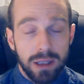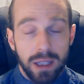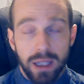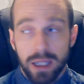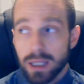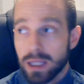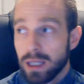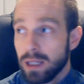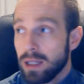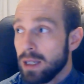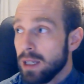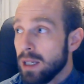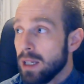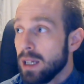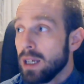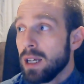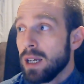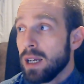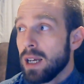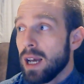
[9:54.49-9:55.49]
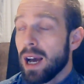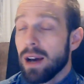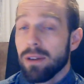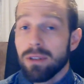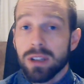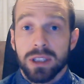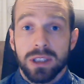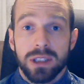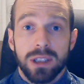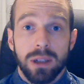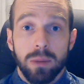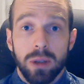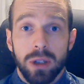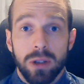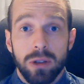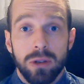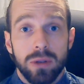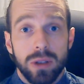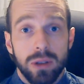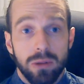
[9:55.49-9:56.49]
Like having someone
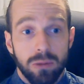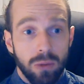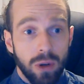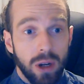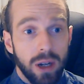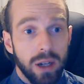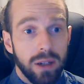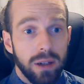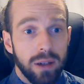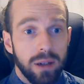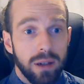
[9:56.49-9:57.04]
who can run